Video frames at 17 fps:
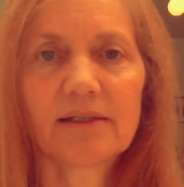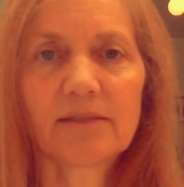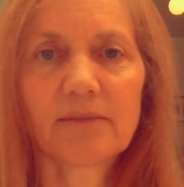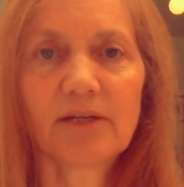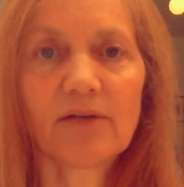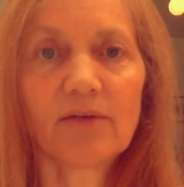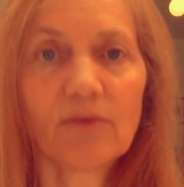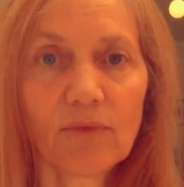
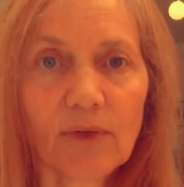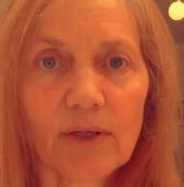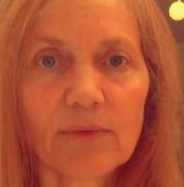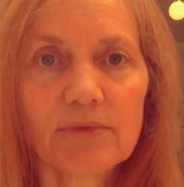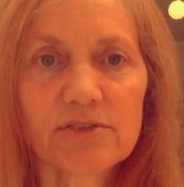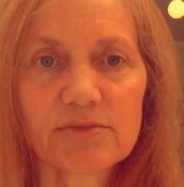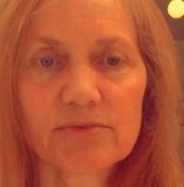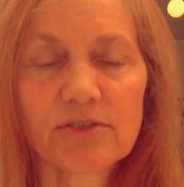about
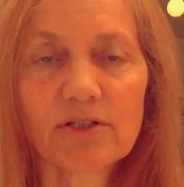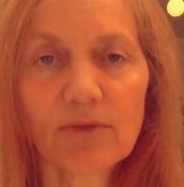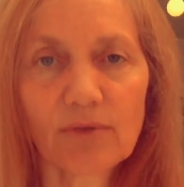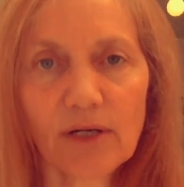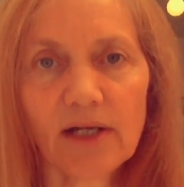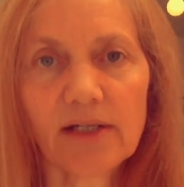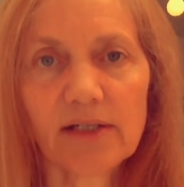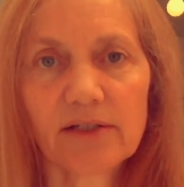what was
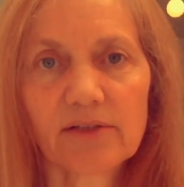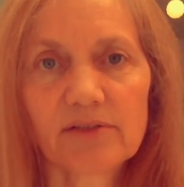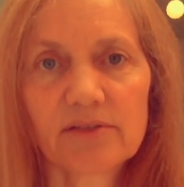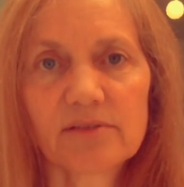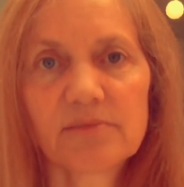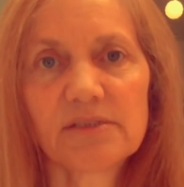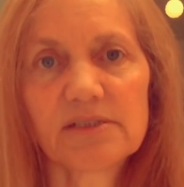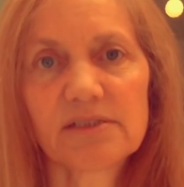required
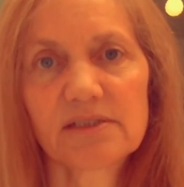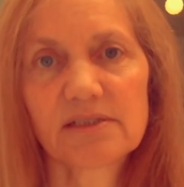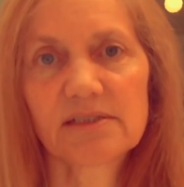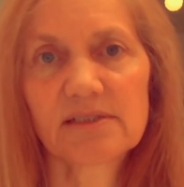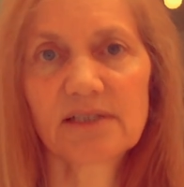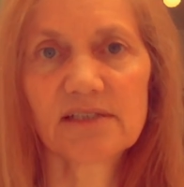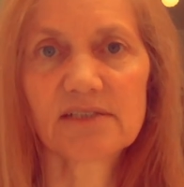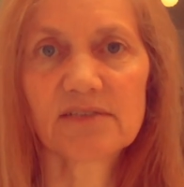to be
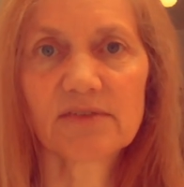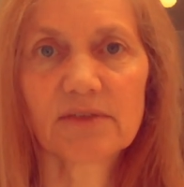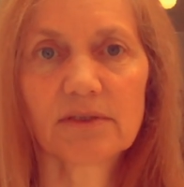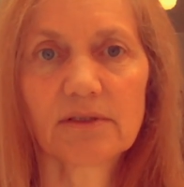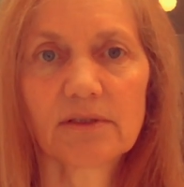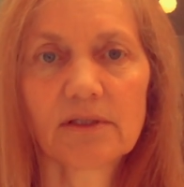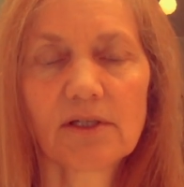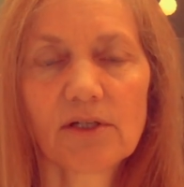
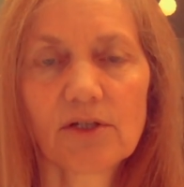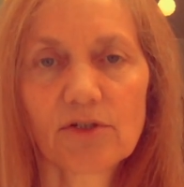successful